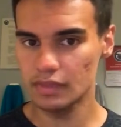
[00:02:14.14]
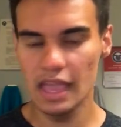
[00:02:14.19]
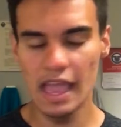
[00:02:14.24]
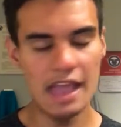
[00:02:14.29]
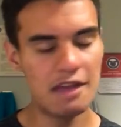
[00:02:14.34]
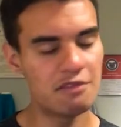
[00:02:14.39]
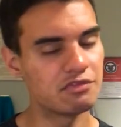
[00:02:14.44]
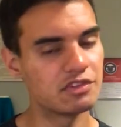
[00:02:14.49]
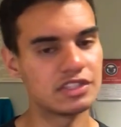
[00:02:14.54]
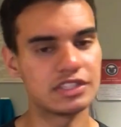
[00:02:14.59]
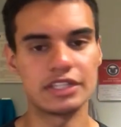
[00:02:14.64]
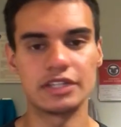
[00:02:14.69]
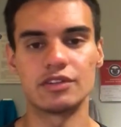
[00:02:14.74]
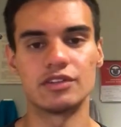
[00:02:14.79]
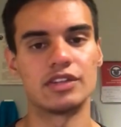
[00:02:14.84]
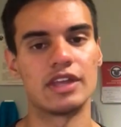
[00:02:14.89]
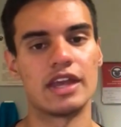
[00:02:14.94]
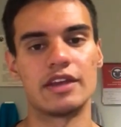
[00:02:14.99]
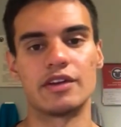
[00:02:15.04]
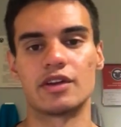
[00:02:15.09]
every
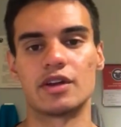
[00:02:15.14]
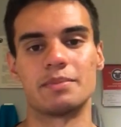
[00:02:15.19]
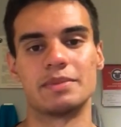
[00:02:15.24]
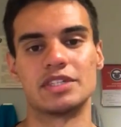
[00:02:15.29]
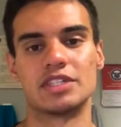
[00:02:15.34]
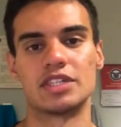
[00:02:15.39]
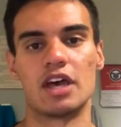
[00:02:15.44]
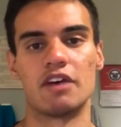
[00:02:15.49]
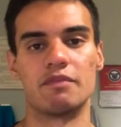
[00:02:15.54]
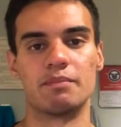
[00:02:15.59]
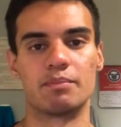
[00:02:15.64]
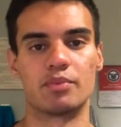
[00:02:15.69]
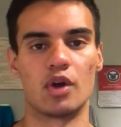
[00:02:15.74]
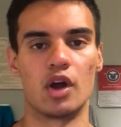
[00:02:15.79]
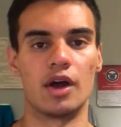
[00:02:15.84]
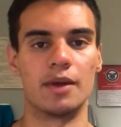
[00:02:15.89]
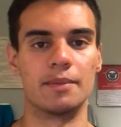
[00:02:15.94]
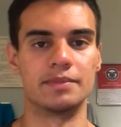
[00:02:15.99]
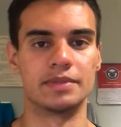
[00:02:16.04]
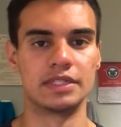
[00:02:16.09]
single day you're going to be solving
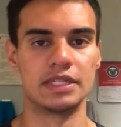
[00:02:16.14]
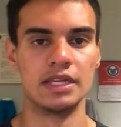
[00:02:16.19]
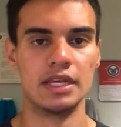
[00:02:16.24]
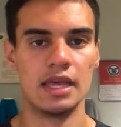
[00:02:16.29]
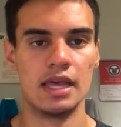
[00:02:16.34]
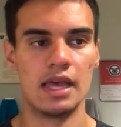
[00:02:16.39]
problems.